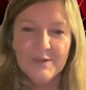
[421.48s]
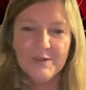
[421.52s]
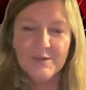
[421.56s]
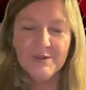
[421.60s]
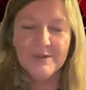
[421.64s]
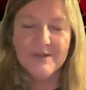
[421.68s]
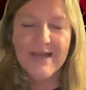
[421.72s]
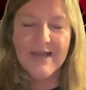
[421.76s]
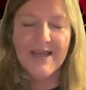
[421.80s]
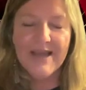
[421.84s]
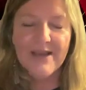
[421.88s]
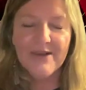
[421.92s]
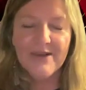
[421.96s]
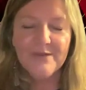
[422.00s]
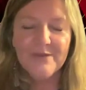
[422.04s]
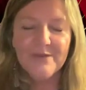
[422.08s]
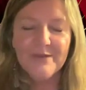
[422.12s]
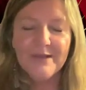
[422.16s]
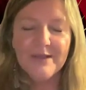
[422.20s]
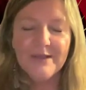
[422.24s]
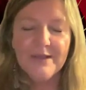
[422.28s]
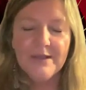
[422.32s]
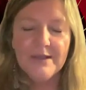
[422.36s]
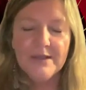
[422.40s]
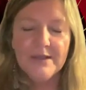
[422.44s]
So for now,
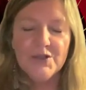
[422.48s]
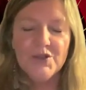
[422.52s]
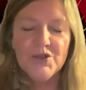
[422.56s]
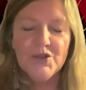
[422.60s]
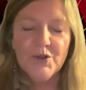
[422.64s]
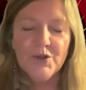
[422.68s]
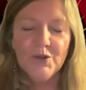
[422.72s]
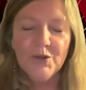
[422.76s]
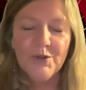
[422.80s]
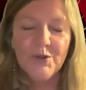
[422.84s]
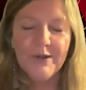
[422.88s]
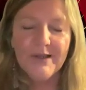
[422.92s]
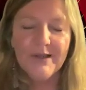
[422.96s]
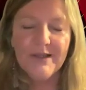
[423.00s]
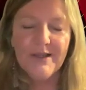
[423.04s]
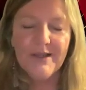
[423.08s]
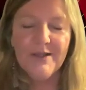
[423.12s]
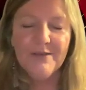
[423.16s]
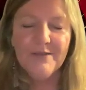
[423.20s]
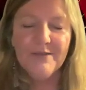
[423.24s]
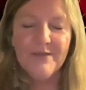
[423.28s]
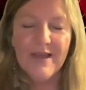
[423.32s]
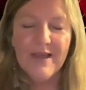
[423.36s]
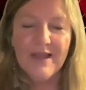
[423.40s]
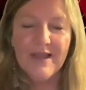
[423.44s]
feel the joy
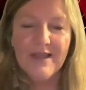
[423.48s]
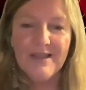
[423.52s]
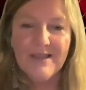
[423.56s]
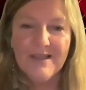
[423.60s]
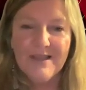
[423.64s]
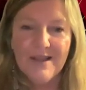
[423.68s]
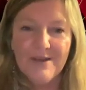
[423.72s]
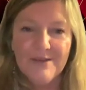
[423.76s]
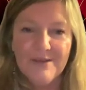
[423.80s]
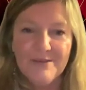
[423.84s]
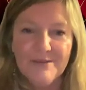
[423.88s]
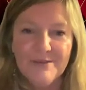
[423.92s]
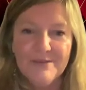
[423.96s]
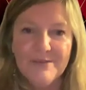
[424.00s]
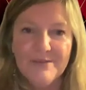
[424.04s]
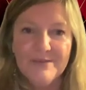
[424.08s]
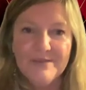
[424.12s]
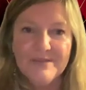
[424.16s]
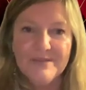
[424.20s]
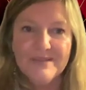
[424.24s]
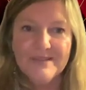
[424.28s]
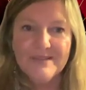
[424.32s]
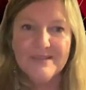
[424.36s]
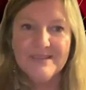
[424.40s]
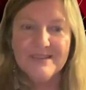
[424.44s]
of that love,
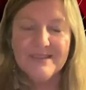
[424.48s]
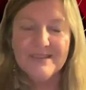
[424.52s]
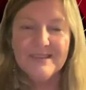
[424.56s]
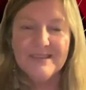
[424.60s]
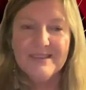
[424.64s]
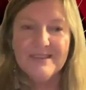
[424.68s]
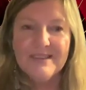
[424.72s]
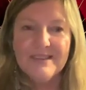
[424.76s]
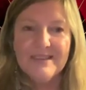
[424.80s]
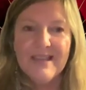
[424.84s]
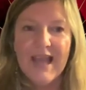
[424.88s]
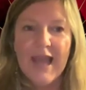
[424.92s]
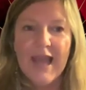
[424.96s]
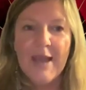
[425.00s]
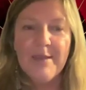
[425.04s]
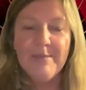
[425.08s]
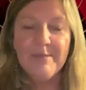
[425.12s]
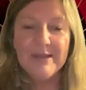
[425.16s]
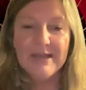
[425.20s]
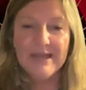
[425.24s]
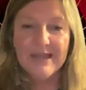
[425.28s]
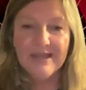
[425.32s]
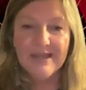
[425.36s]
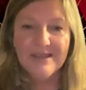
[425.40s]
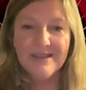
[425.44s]

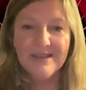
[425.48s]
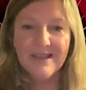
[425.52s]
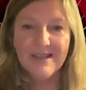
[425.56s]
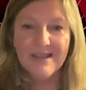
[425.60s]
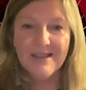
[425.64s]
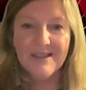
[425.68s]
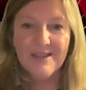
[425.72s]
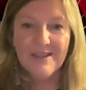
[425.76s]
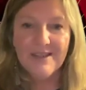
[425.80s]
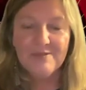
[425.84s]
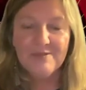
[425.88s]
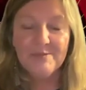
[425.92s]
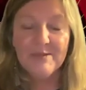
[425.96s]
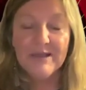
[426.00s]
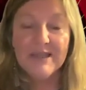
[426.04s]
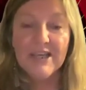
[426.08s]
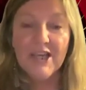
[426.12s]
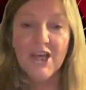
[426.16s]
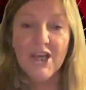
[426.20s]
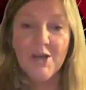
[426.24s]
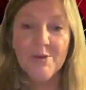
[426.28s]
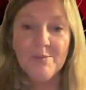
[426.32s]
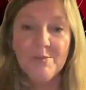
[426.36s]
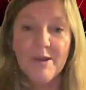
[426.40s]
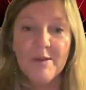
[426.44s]
emanate that love,
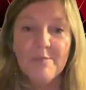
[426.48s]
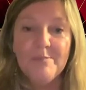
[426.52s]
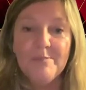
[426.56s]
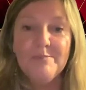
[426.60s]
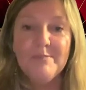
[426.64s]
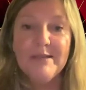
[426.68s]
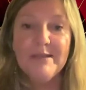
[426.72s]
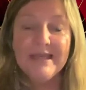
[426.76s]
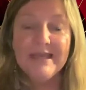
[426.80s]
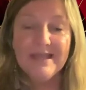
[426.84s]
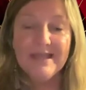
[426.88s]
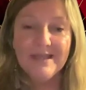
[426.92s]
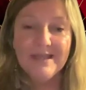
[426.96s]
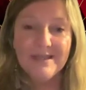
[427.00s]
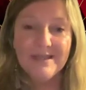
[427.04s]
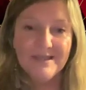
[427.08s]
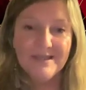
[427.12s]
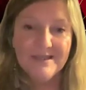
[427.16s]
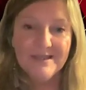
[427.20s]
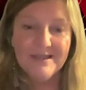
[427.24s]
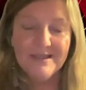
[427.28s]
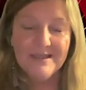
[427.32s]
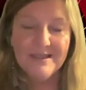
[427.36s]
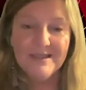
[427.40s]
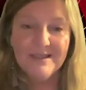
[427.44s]
become a
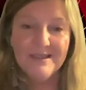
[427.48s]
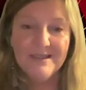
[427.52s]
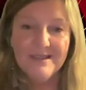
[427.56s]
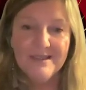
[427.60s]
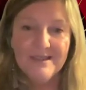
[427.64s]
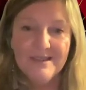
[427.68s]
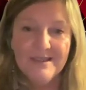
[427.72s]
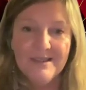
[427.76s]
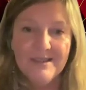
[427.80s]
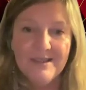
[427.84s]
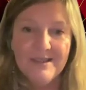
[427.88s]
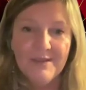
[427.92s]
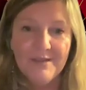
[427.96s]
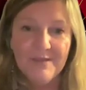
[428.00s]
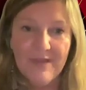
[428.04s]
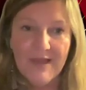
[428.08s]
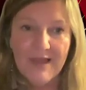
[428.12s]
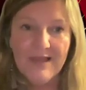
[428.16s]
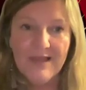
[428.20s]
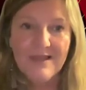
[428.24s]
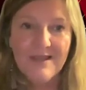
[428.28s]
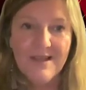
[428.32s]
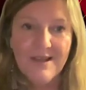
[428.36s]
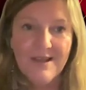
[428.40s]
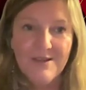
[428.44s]
beacon of
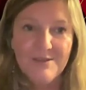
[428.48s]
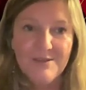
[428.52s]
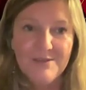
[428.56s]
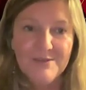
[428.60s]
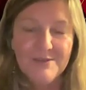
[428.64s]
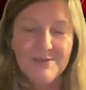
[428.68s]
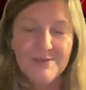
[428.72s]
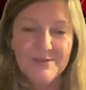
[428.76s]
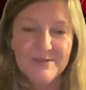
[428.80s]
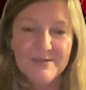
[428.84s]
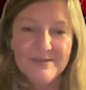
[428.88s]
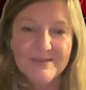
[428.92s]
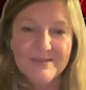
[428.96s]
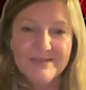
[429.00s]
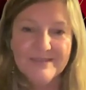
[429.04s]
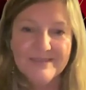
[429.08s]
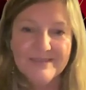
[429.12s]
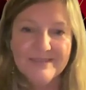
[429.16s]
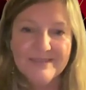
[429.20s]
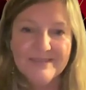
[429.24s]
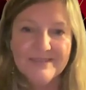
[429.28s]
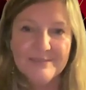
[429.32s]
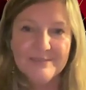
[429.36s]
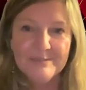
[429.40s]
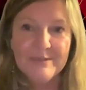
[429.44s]
that love,
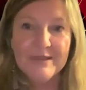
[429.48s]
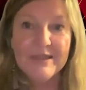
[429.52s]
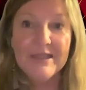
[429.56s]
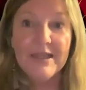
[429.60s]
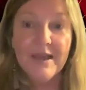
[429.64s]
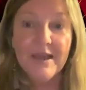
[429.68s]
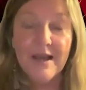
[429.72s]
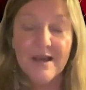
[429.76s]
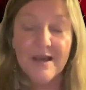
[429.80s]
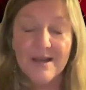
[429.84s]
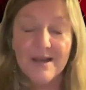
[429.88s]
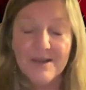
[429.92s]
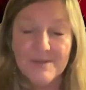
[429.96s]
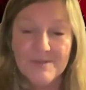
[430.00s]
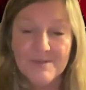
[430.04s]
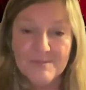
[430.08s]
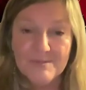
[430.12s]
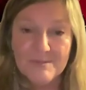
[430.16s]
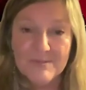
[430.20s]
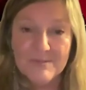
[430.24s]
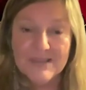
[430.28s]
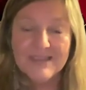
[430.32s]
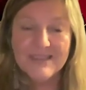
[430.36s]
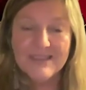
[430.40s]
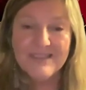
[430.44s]

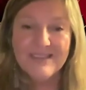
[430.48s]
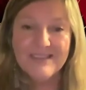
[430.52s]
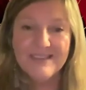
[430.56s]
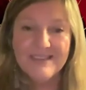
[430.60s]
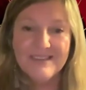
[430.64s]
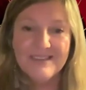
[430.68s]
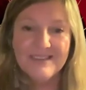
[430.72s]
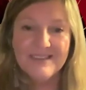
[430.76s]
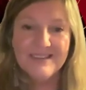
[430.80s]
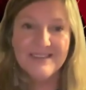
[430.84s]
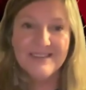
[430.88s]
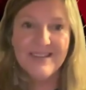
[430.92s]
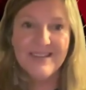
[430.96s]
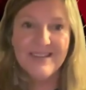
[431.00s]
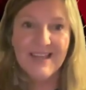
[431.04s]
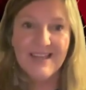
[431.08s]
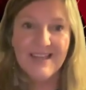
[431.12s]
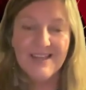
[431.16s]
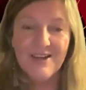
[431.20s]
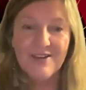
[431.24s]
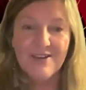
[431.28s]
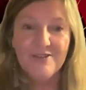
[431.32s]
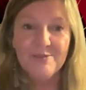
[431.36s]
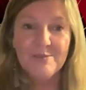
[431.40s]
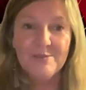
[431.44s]
become
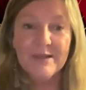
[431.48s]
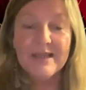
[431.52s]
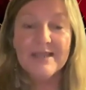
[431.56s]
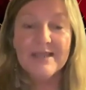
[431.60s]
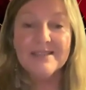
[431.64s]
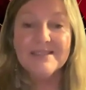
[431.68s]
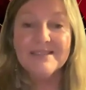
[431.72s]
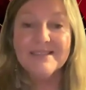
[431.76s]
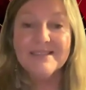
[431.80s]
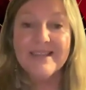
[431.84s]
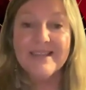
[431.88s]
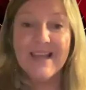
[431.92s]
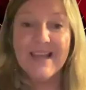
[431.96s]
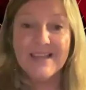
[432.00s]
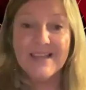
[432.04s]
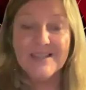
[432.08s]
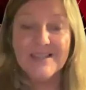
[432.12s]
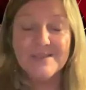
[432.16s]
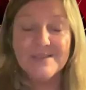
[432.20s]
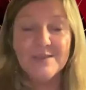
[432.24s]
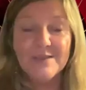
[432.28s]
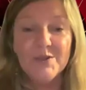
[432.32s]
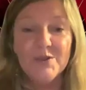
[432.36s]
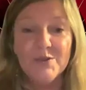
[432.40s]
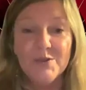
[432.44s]
that love, because that
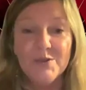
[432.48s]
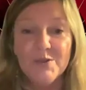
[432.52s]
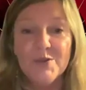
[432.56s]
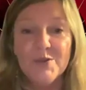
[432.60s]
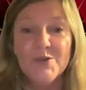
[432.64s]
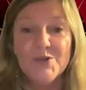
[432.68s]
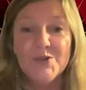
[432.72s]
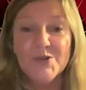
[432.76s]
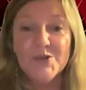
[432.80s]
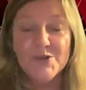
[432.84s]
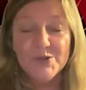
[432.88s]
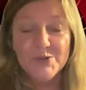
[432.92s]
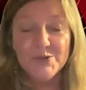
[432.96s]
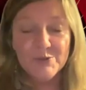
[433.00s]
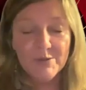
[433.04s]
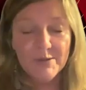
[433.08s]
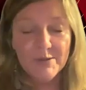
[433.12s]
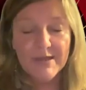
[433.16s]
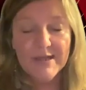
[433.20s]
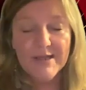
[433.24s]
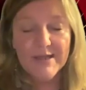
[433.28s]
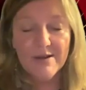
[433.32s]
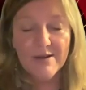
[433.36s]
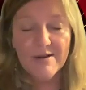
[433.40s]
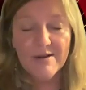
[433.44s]
is who you
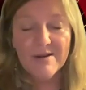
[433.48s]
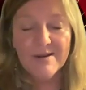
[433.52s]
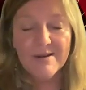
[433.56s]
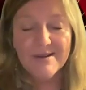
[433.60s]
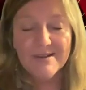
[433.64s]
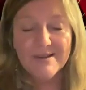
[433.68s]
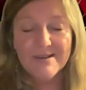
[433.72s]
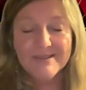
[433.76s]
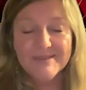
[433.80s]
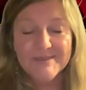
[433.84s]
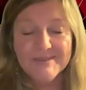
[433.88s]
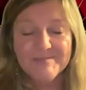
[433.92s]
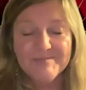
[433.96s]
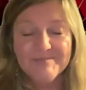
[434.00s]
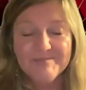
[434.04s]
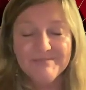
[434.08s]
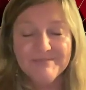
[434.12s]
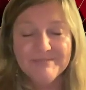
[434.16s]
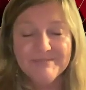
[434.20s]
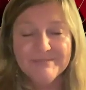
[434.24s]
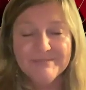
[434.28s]
truly are.